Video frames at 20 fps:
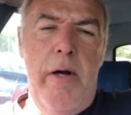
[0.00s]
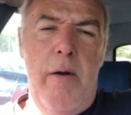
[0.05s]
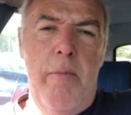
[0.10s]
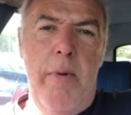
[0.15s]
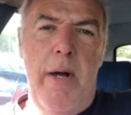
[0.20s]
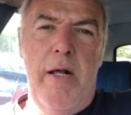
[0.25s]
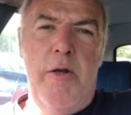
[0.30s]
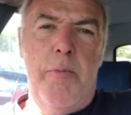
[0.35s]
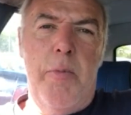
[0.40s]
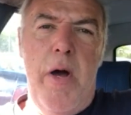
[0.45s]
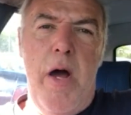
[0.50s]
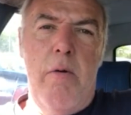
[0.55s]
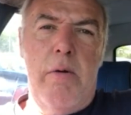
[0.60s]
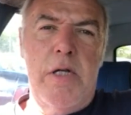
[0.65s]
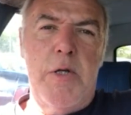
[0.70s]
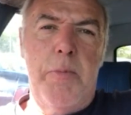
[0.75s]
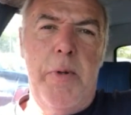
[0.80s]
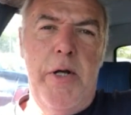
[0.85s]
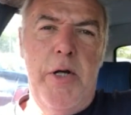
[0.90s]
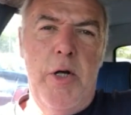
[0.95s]
a miles per hour
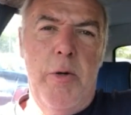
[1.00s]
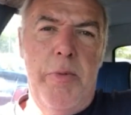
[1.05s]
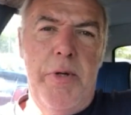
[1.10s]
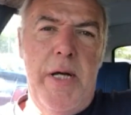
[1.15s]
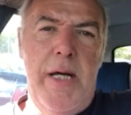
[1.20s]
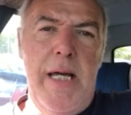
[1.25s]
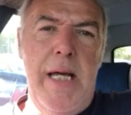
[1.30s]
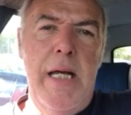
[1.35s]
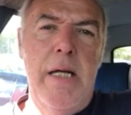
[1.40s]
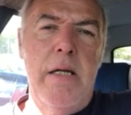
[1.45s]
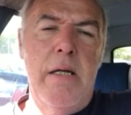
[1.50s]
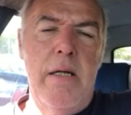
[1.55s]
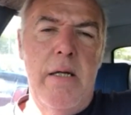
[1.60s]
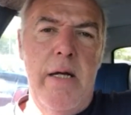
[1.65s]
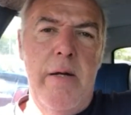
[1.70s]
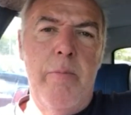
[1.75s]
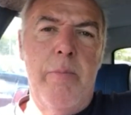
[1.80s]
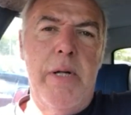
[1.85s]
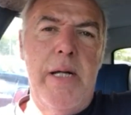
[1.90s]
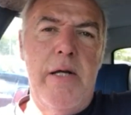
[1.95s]
speedometer in
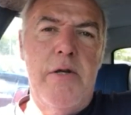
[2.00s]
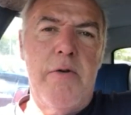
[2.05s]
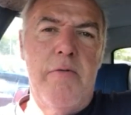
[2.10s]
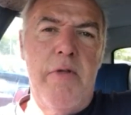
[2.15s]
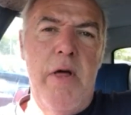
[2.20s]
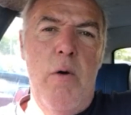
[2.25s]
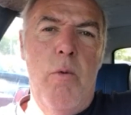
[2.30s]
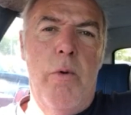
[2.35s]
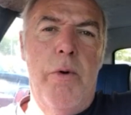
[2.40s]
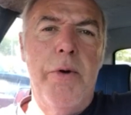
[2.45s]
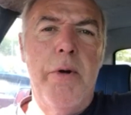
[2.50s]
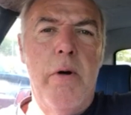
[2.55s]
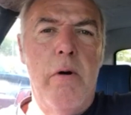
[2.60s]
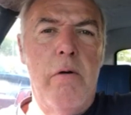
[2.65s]
in place of that one,